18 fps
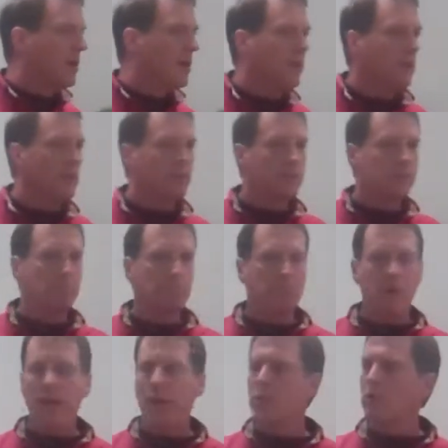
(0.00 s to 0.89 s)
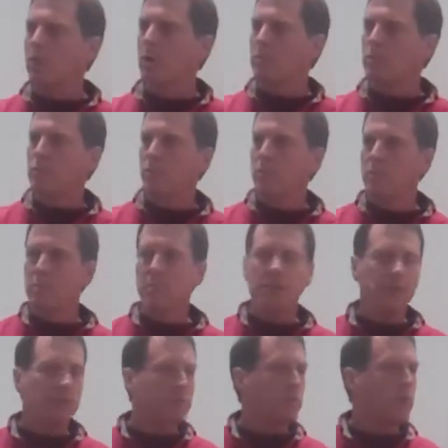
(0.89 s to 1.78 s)
And those microbes will
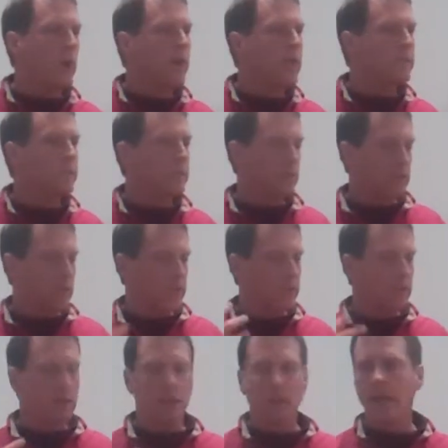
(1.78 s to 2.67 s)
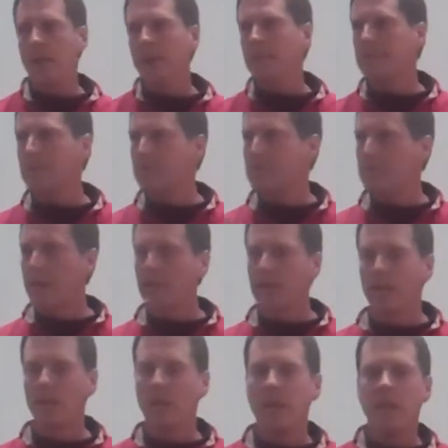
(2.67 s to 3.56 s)
emit this waste. It'll hit the glands,
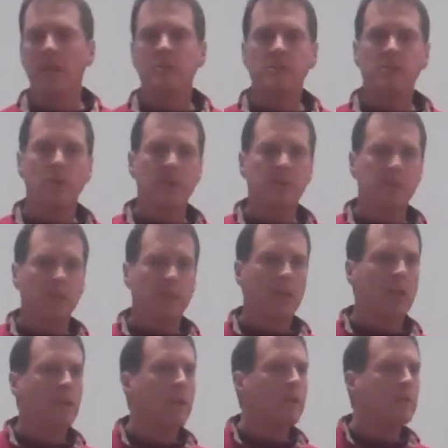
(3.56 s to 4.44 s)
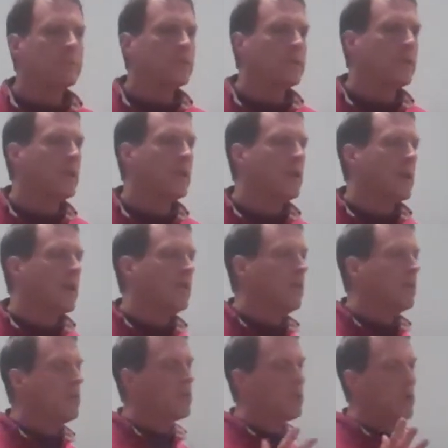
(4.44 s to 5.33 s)
excite the glands, stress the glands,
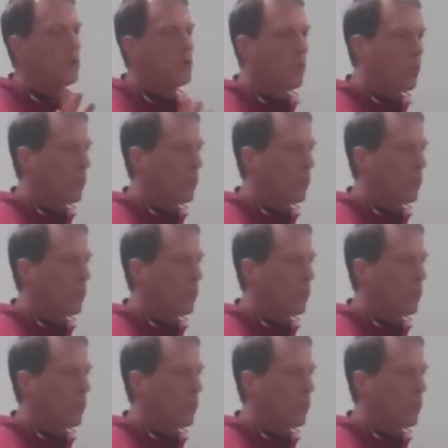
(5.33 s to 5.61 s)
and then throw your